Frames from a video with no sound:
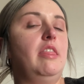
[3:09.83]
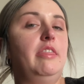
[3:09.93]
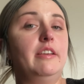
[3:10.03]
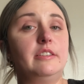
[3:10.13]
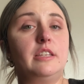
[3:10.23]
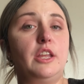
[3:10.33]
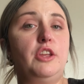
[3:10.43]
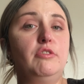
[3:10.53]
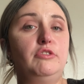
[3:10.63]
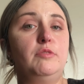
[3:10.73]
this
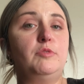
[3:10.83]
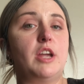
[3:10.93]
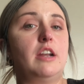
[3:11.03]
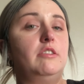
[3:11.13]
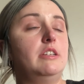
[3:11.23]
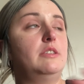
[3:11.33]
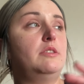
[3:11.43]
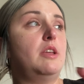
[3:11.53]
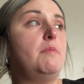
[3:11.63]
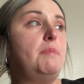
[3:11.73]
YouTube channel
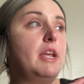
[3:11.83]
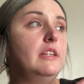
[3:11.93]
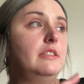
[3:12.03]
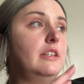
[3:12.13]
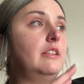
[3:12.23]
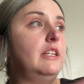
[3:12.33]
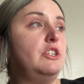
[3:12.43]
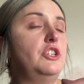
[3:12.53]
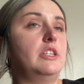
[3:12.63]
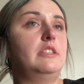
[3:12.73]
is basically
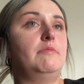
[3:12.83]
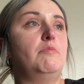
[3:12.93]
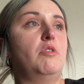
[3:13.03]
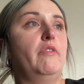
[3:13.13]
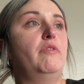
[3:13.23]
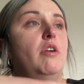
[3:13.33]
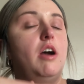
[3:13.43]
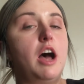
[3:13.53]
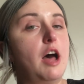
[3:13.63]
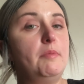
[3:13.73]
just more for a
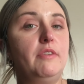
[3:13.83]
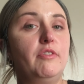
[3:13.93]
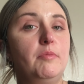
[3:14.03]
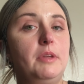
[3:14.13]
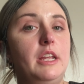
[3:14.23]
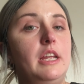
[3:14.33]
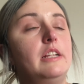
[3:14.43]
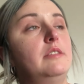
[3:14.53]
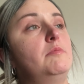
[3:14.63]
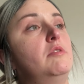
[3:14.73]
hobby for me.
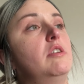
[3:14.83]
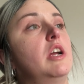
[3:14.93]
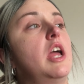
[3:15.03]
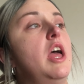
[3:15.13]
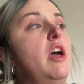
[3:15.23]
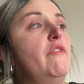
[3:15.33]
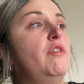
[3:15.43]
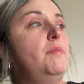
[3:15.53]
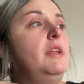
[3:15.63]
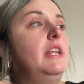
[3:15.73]
It's more
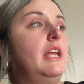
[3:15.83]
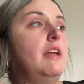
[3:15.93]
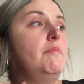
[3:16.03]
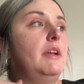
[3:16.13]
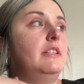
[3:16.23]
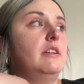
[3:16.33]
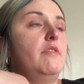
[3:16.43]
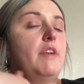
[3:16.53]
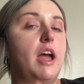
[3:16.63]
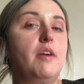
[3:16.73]
for me to get
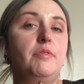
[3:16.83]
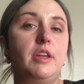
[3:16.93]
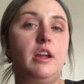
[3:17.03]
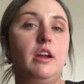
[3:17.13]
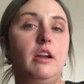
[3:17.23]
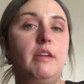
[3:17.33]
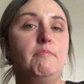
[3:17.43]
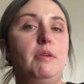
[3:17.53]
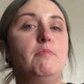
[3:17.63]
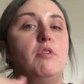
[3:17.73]
myself out there
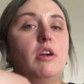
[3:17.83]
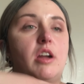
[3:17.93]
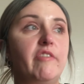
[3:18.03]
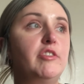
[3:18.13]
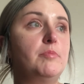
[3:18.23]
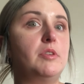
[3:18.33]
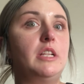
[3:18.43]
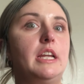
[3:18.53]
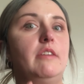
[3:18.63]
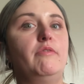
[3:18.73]
and be more comfortable
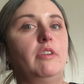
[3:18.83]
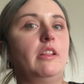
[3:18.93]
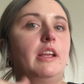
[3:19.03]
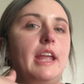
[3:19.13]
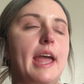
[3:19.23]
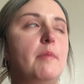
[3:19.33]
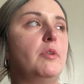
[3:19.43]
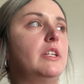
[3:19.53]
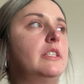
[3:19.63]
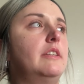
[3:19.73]
like in front of the
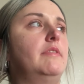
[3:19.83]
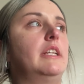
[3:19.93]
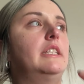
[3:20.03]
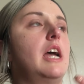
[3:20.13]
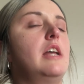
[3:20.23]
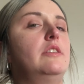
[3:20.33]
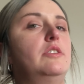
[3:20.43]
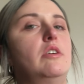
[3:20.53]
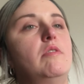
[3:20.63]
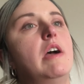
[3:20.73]
camera and stuff like that.
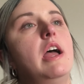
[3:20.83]
So